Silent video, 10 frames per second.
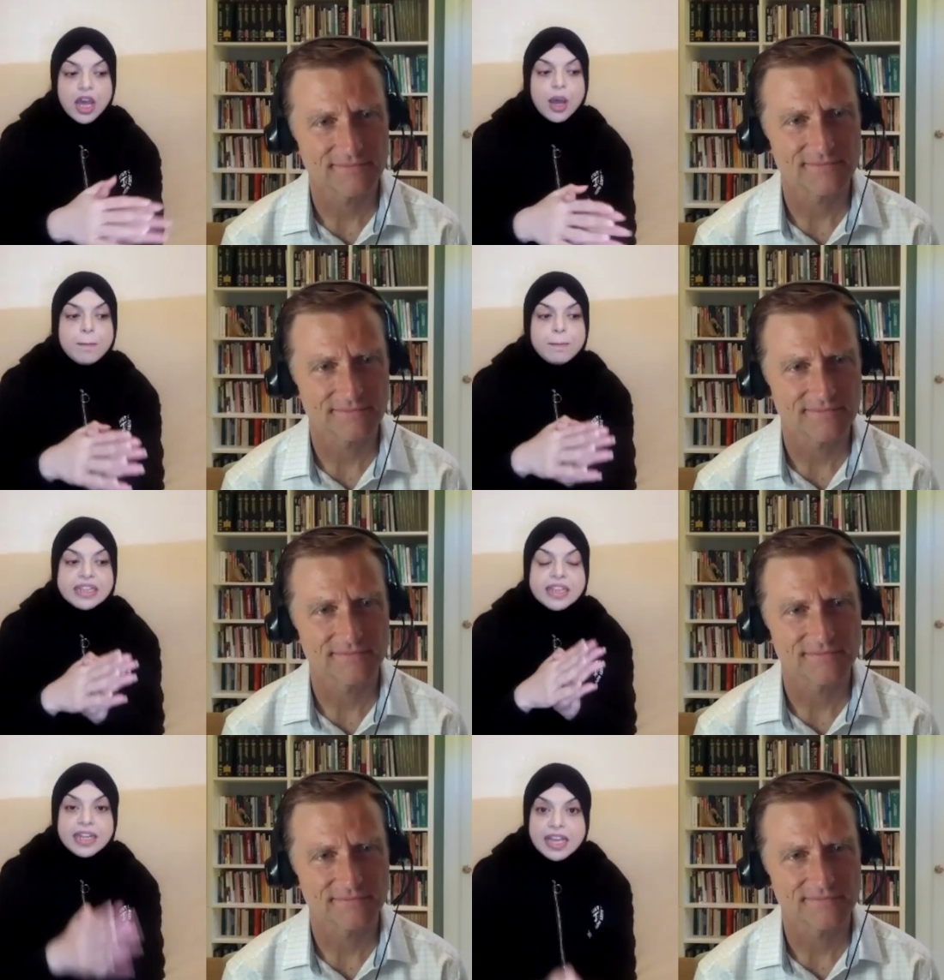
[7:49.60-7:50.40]
Speaker 1: but the
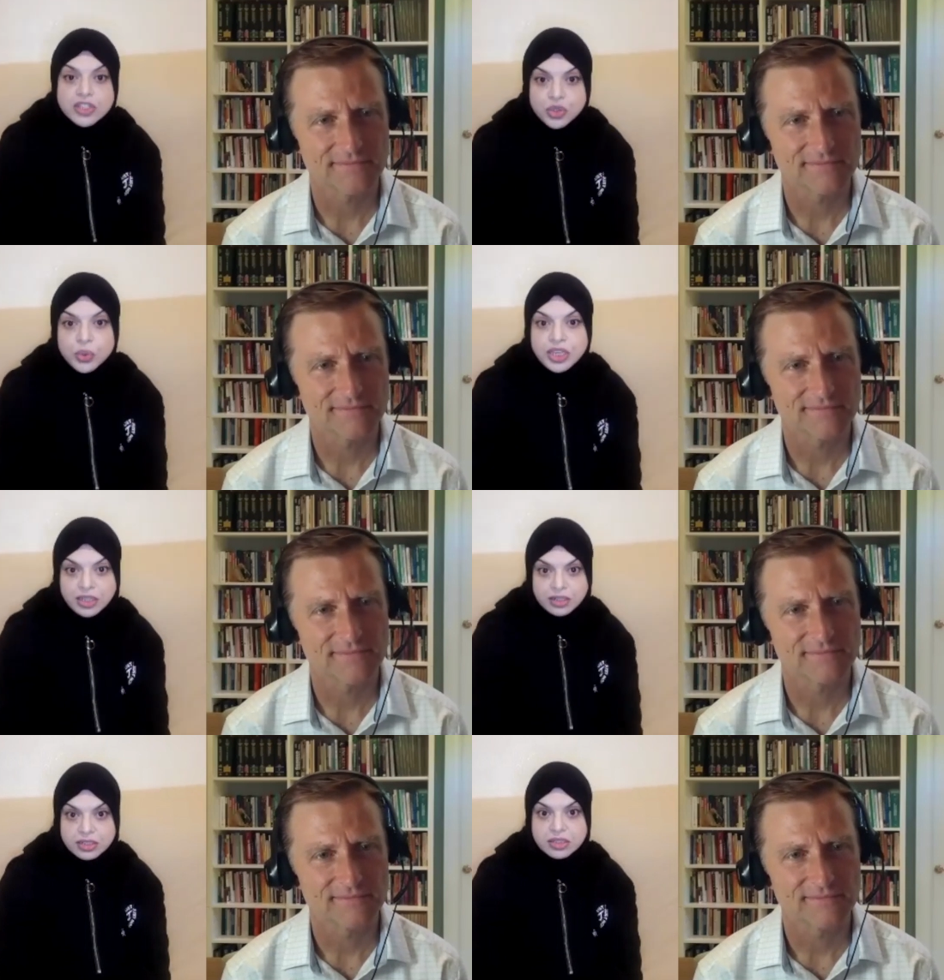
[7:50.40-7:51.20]
last 2
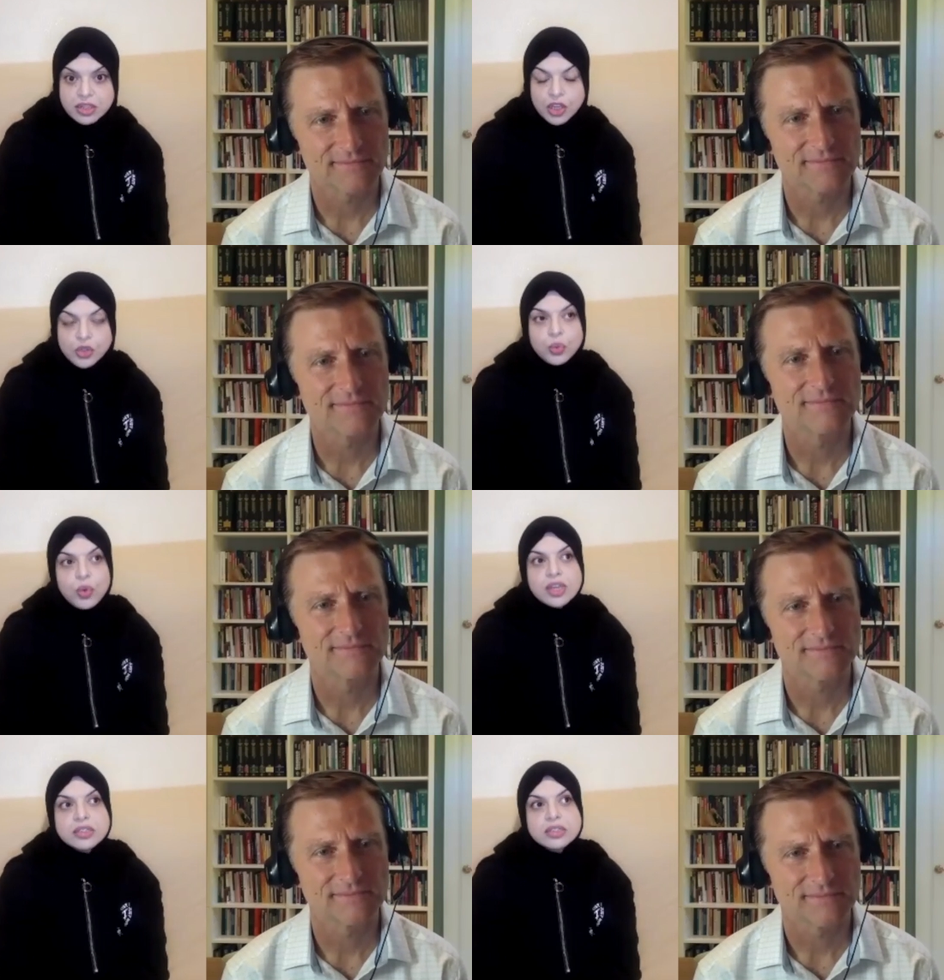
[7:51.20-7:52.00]
years, it
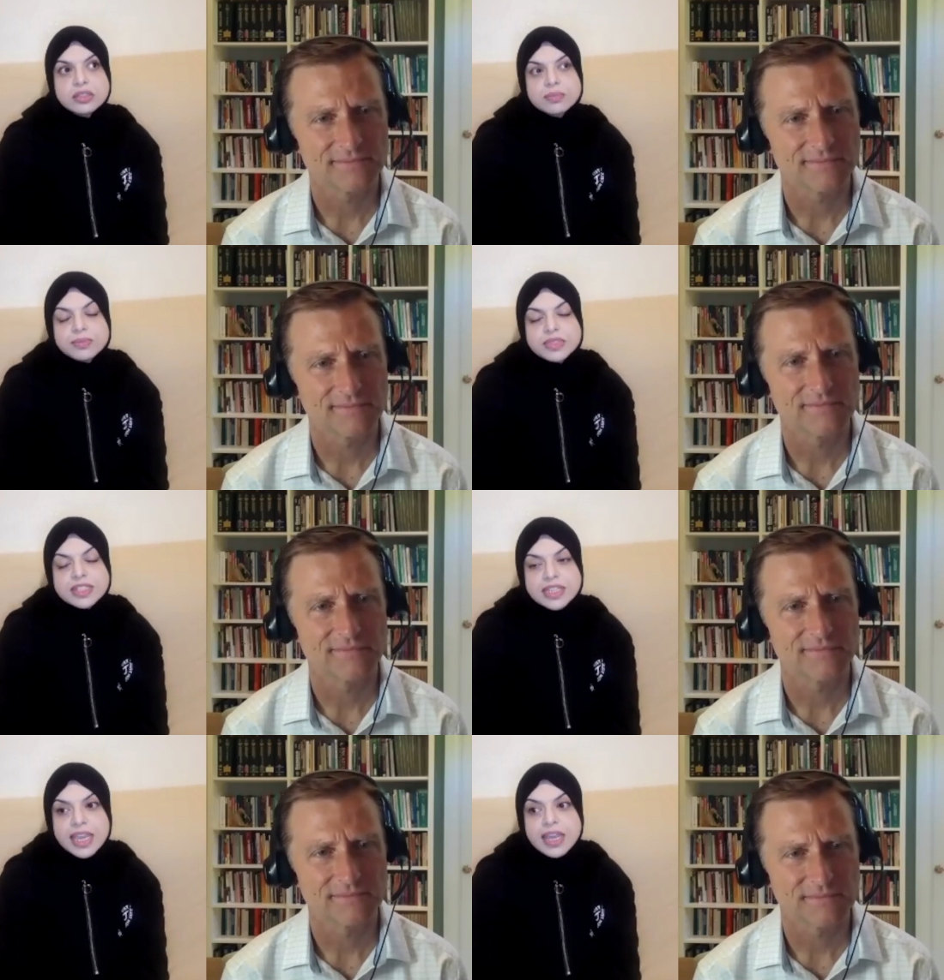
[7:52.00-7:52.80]
was
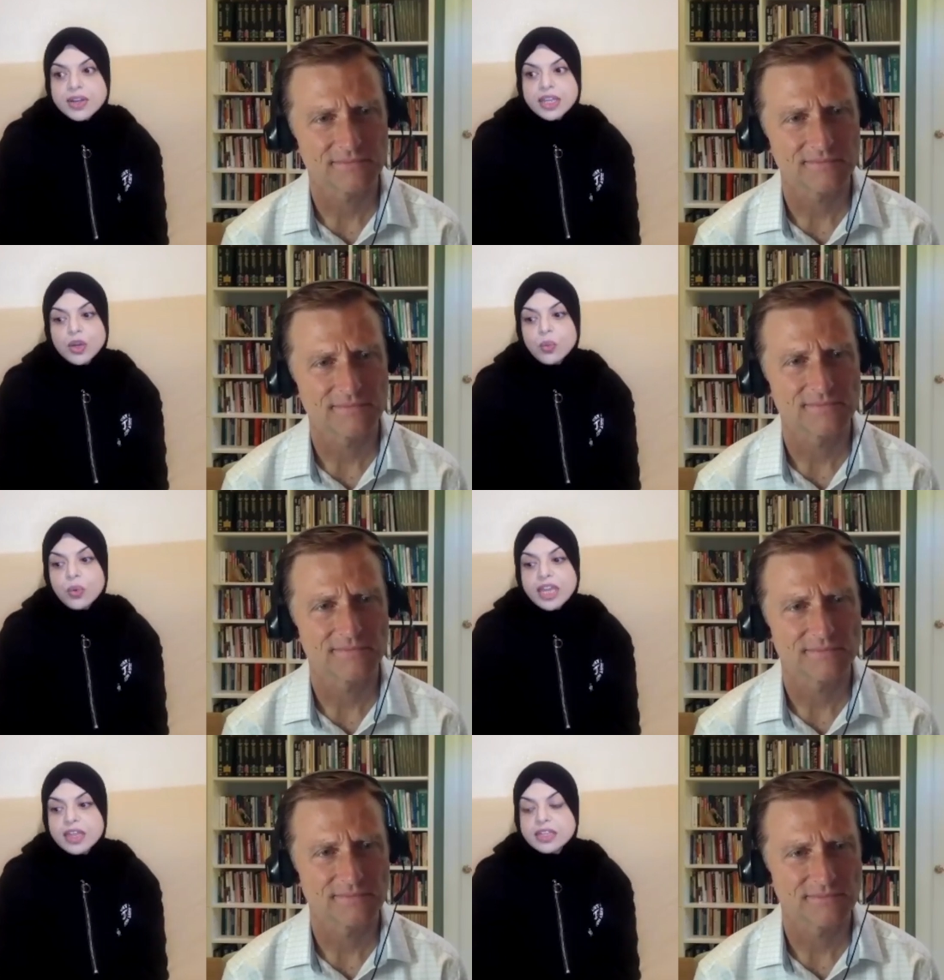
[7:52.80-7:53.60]
scary in a way
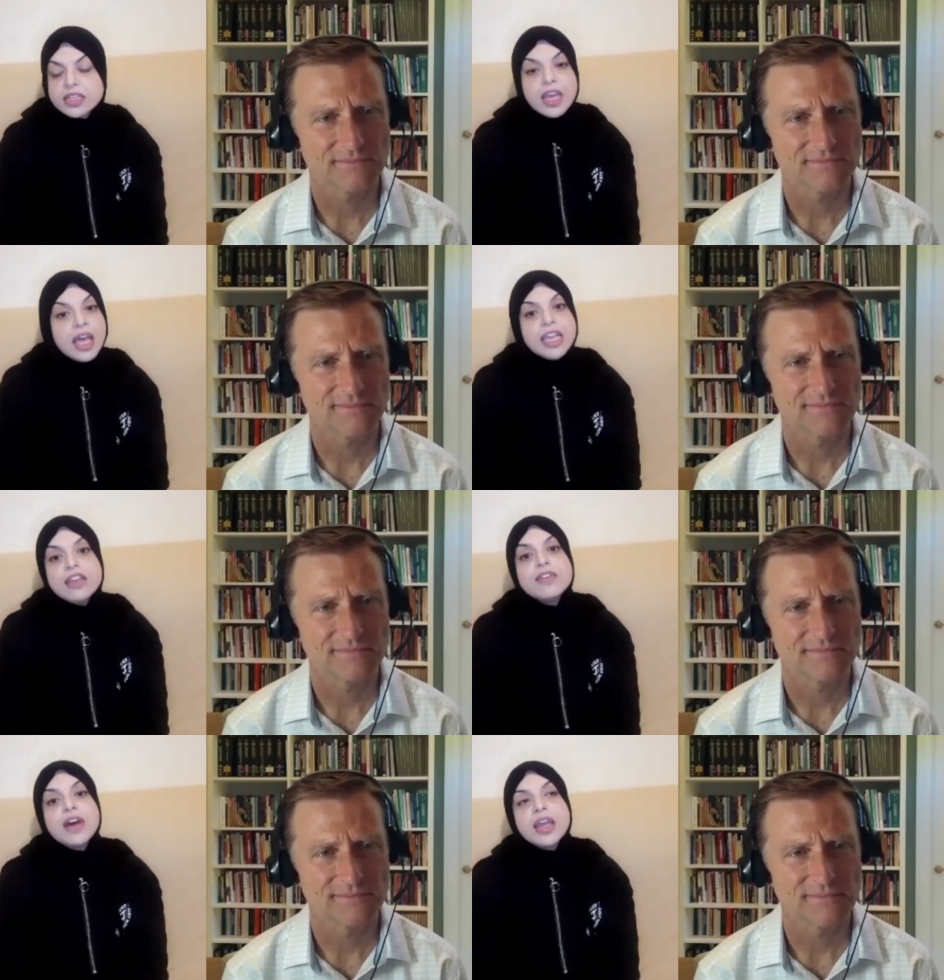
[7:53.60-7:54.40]
that if
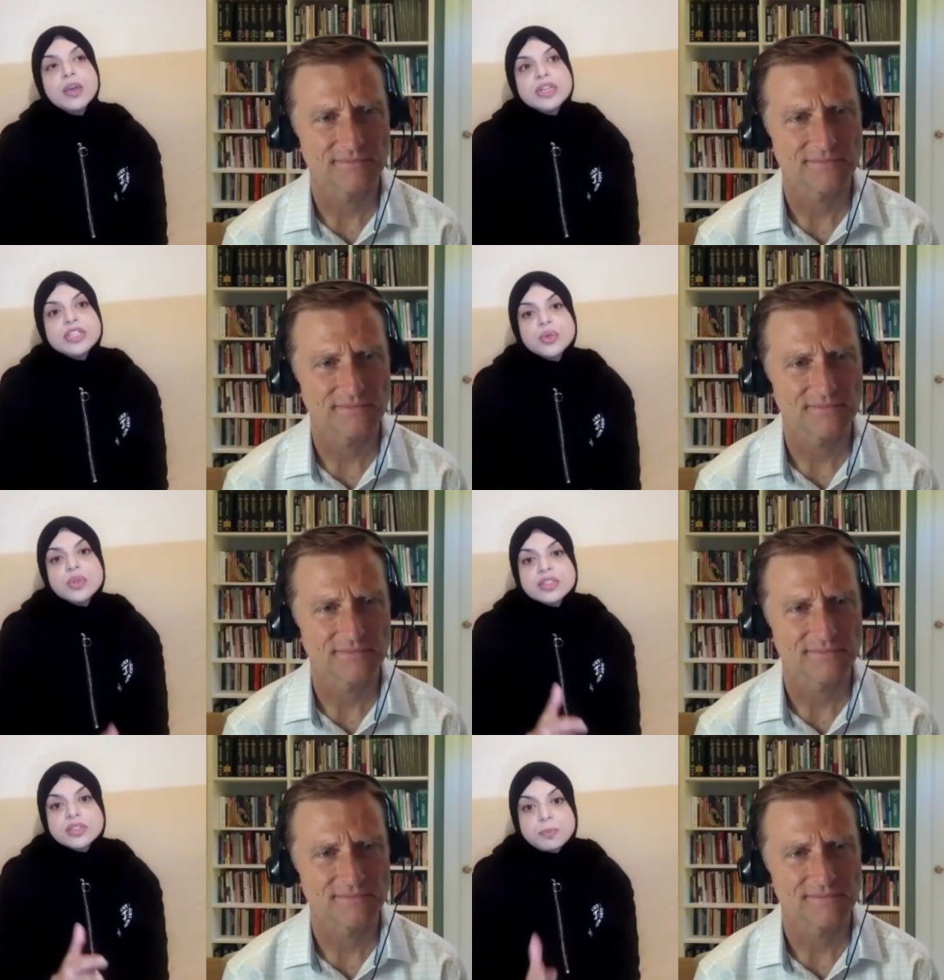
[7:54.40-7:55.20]
I went to the
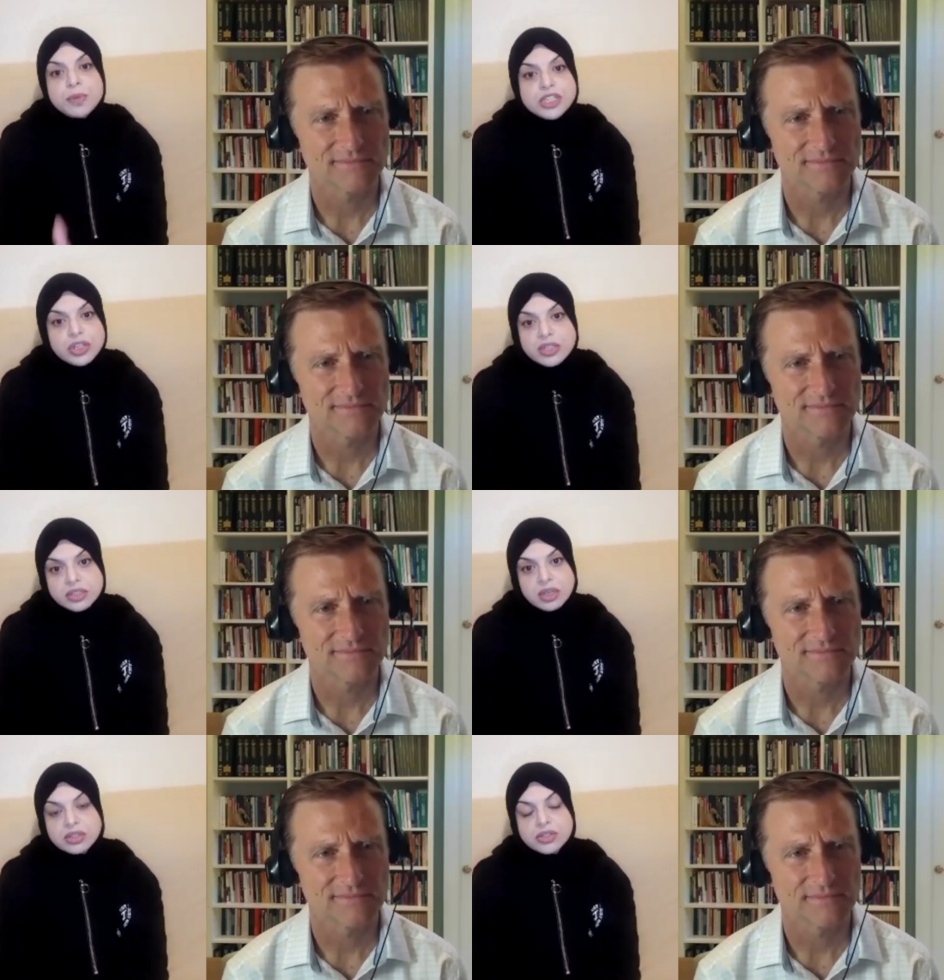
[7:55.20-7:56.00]
specialist
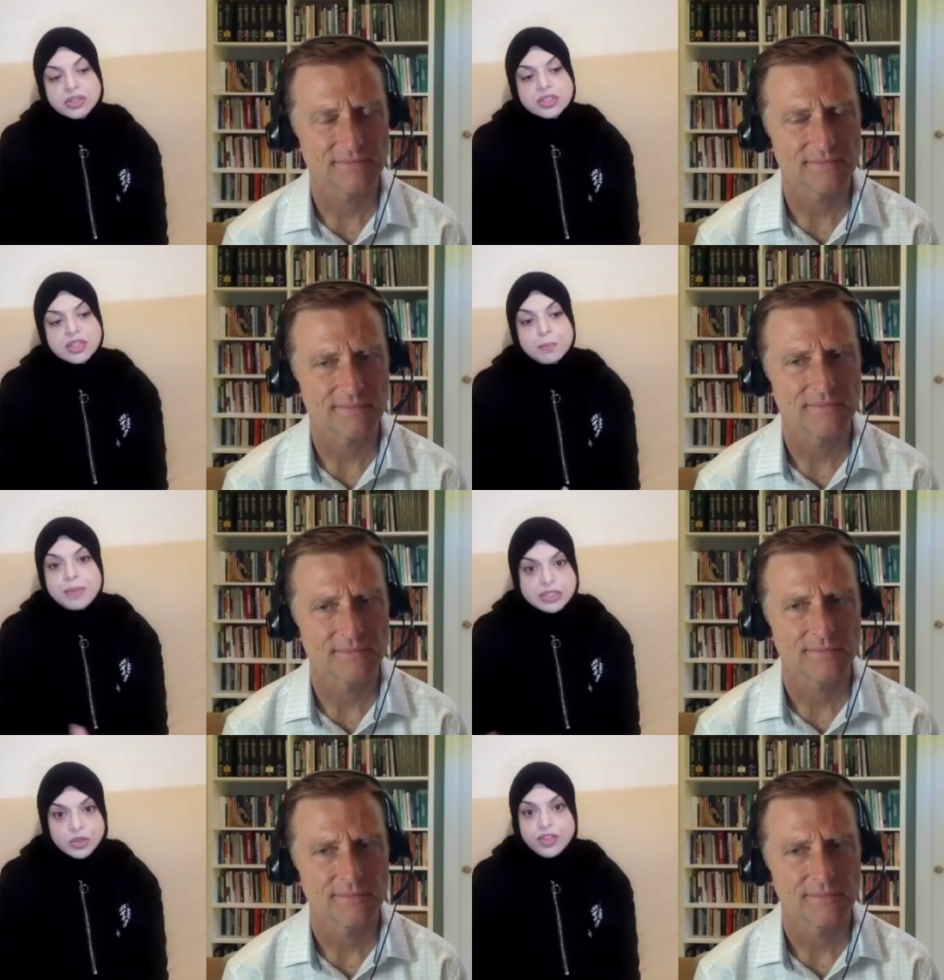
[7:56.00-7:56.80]
doctors, the best
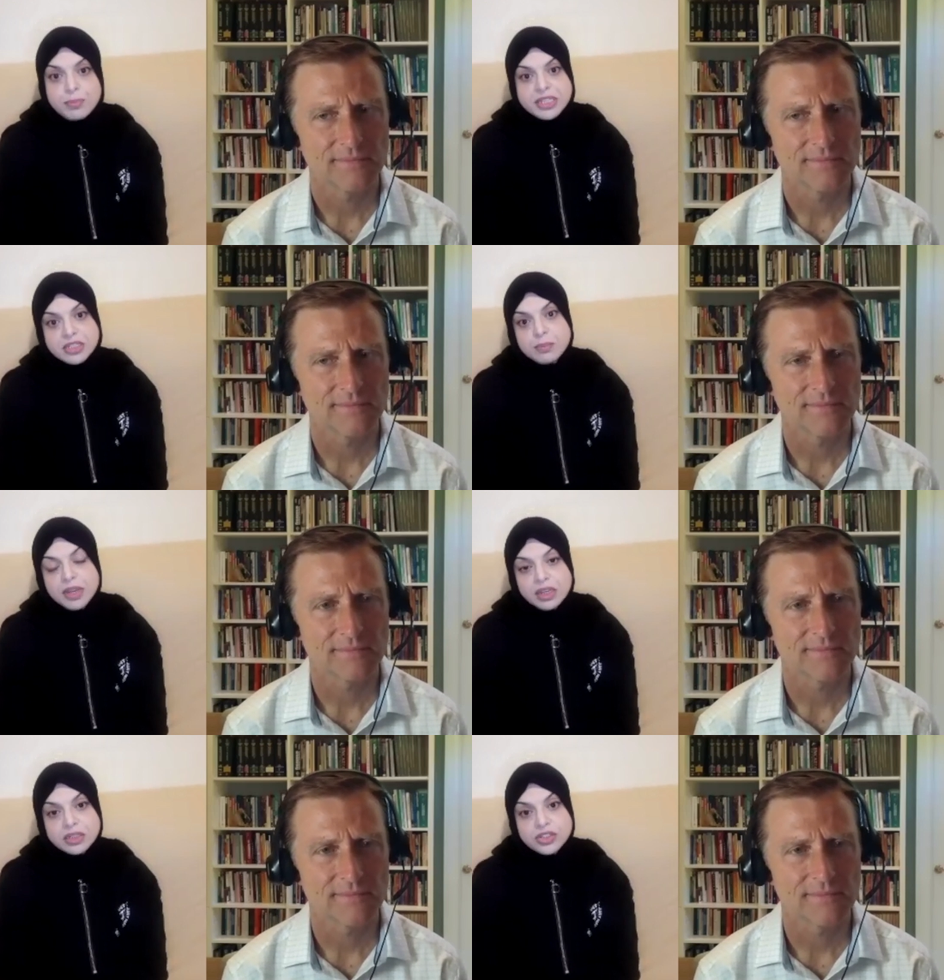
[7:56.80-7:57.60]
of the best in my
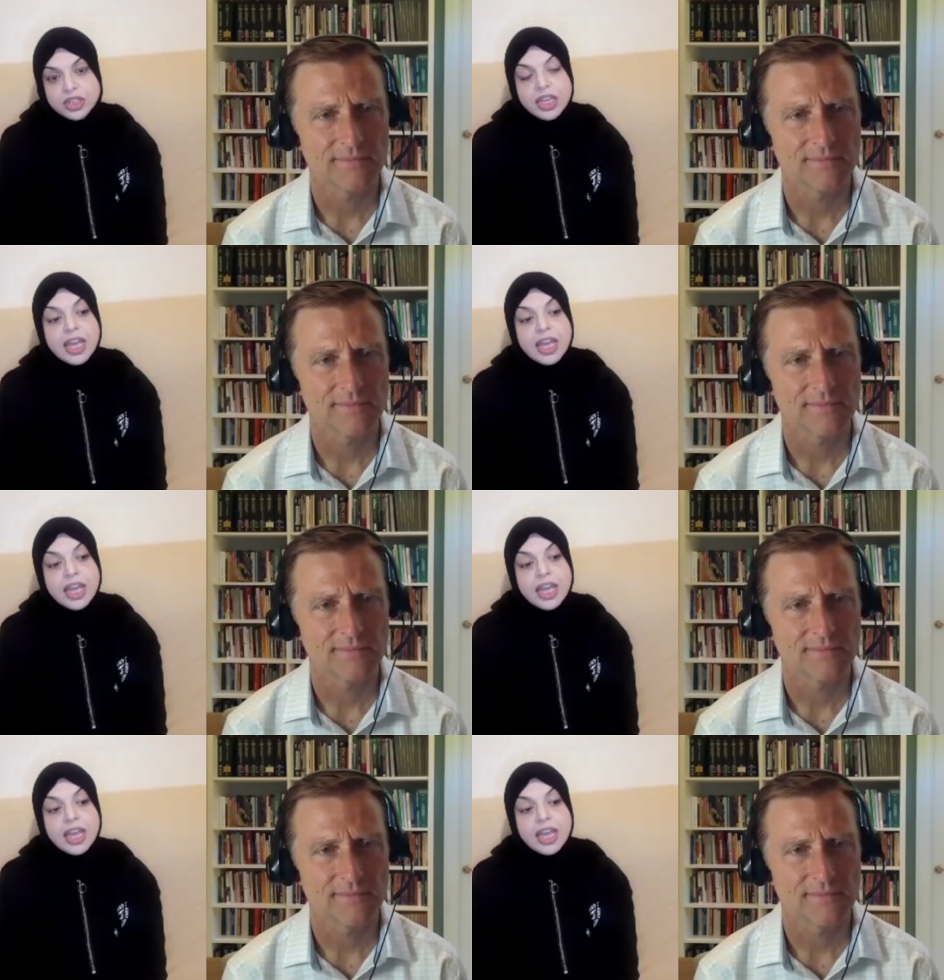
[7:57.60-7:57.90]
country,